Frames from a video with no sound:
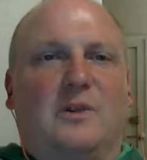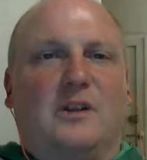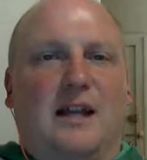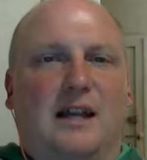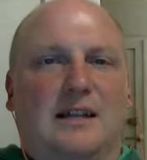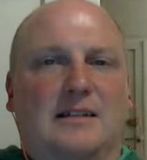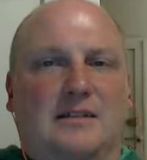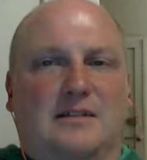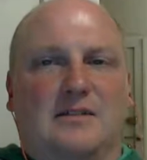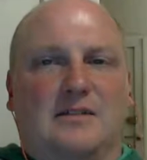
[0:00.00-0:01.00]
license
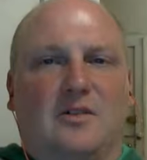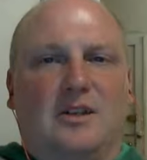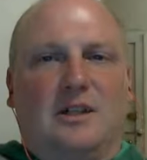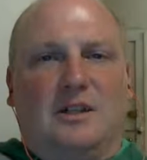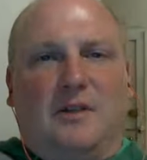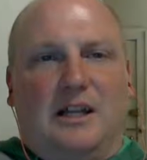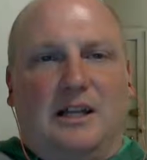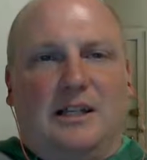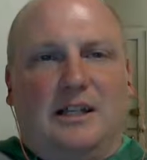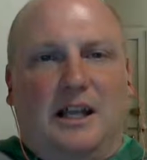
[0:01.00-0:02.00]
so anybody
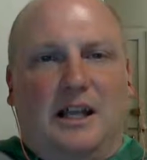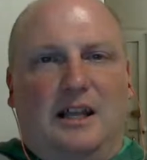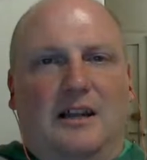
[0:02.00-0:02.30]
can